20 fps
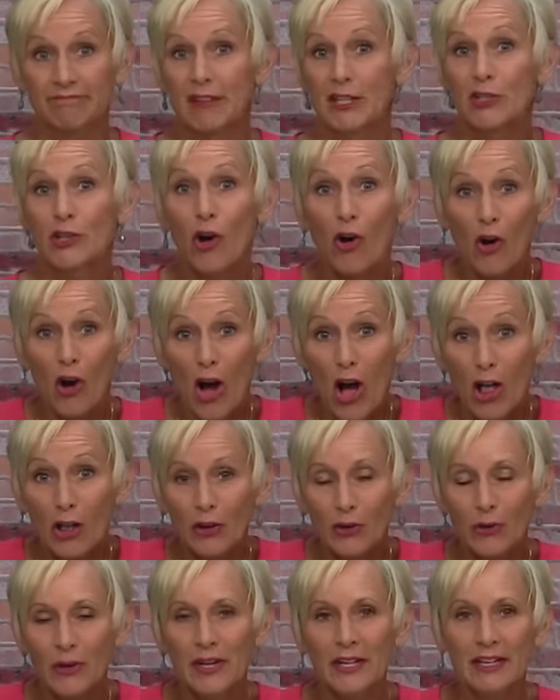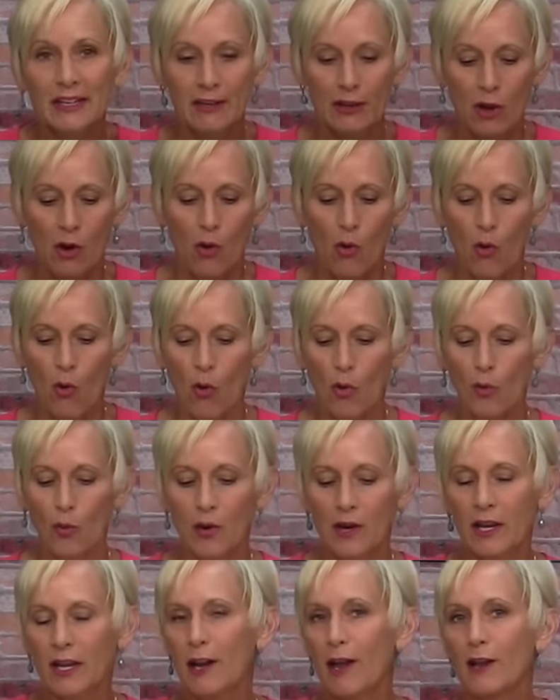adult coloring, or
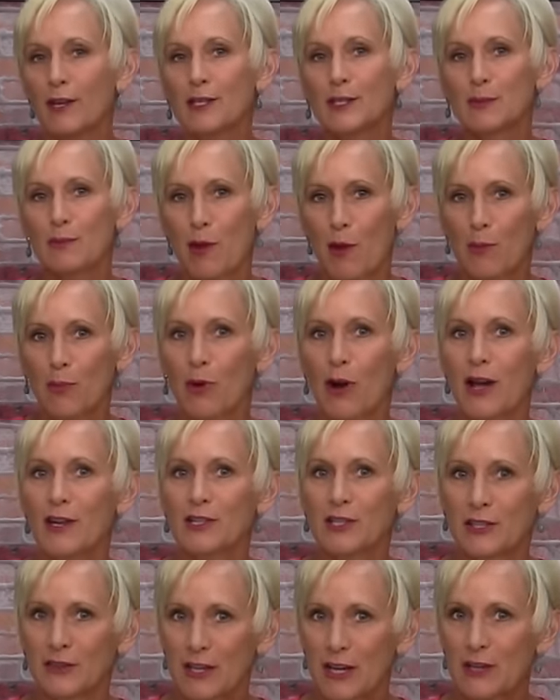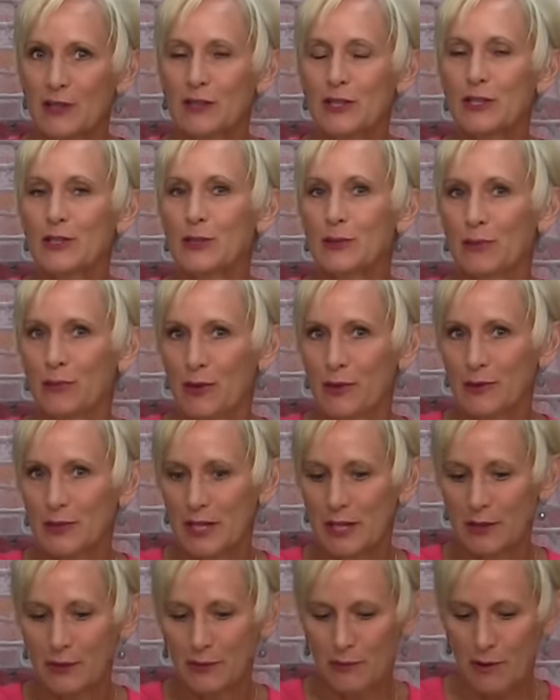working on a small project that you need to
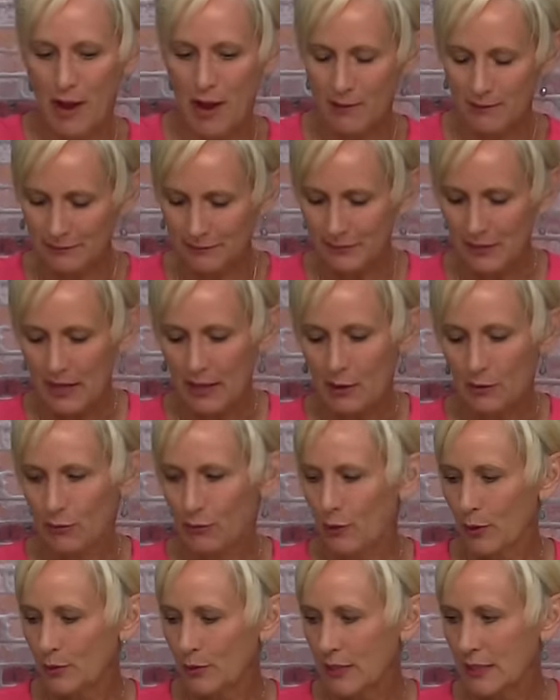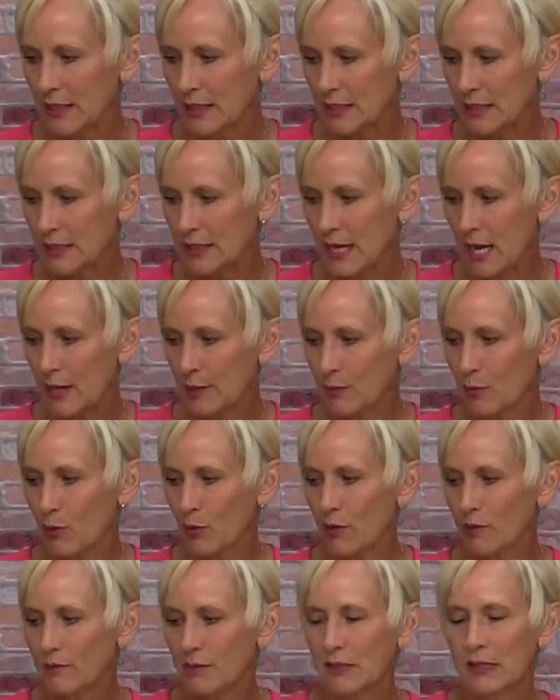rotate around. Rotating design
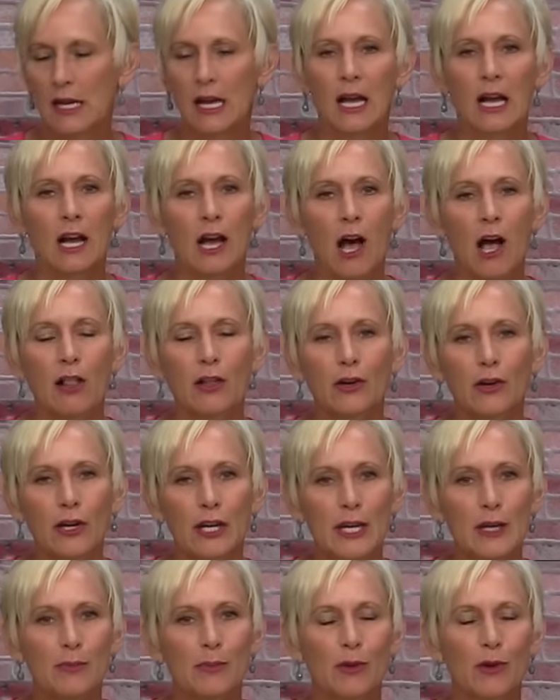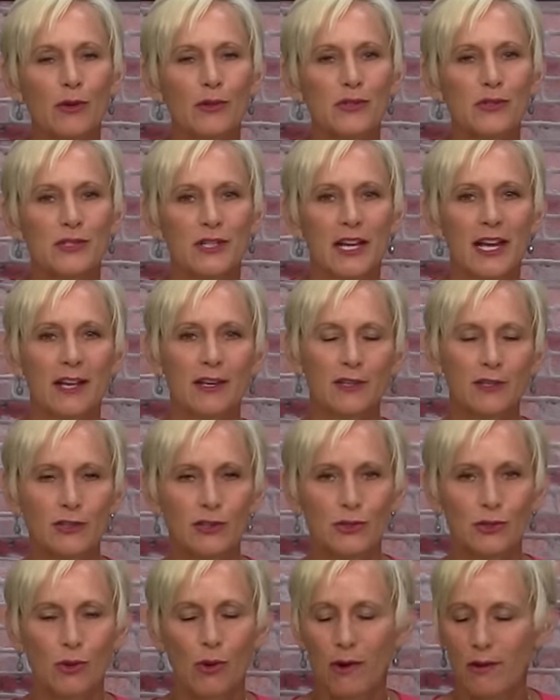board. Color Keeper stand and
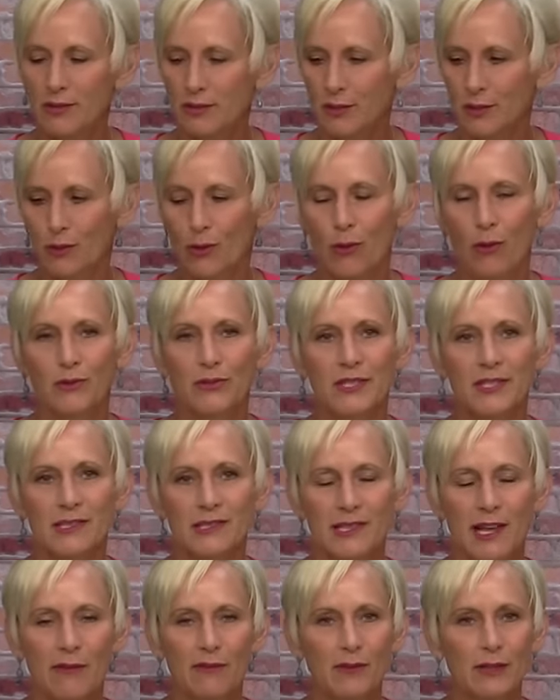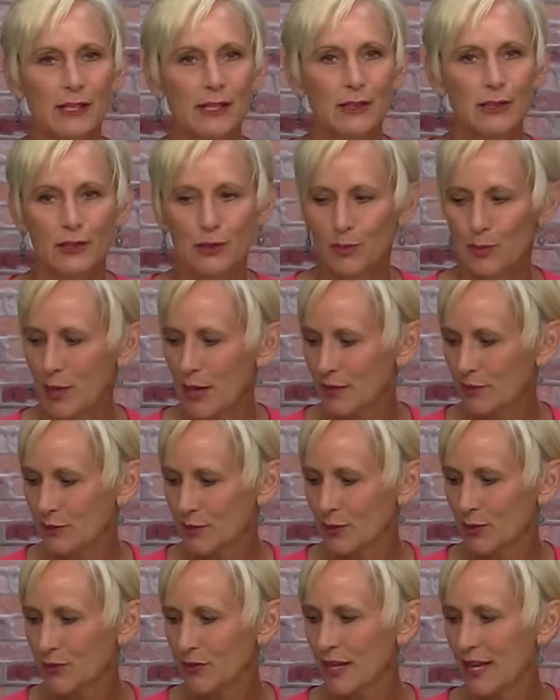store is going to hold 72
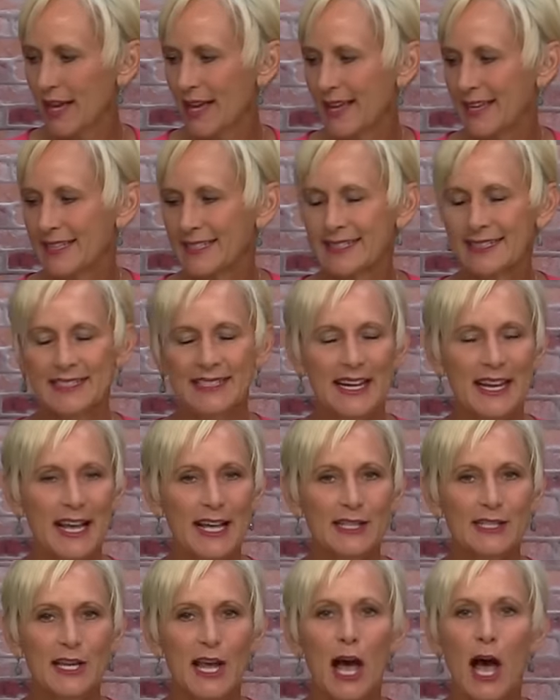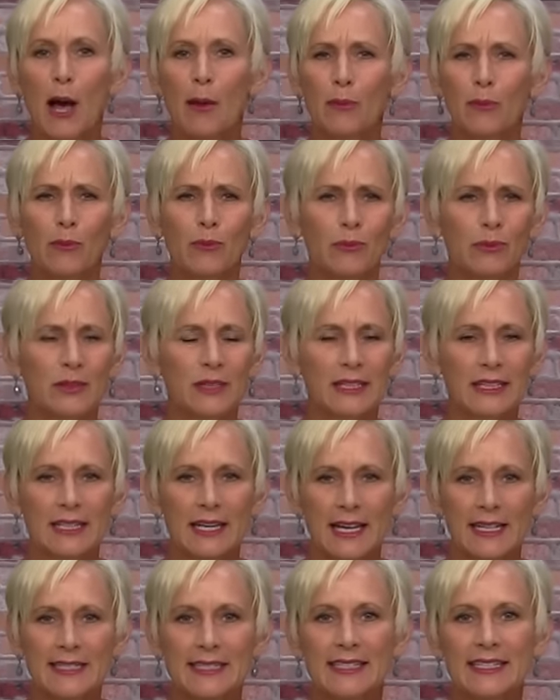pencils, stands up really
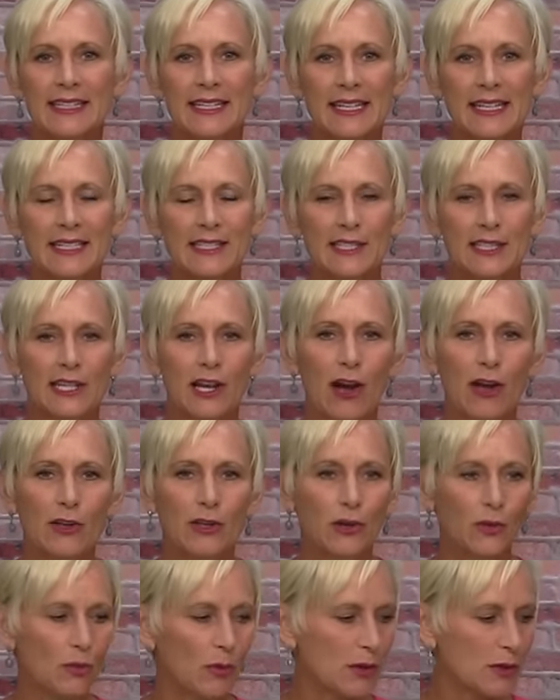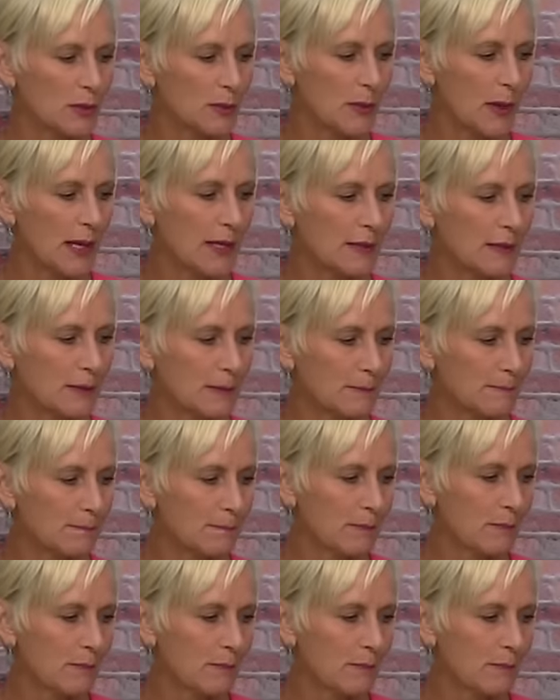nicely and easily on your workspace.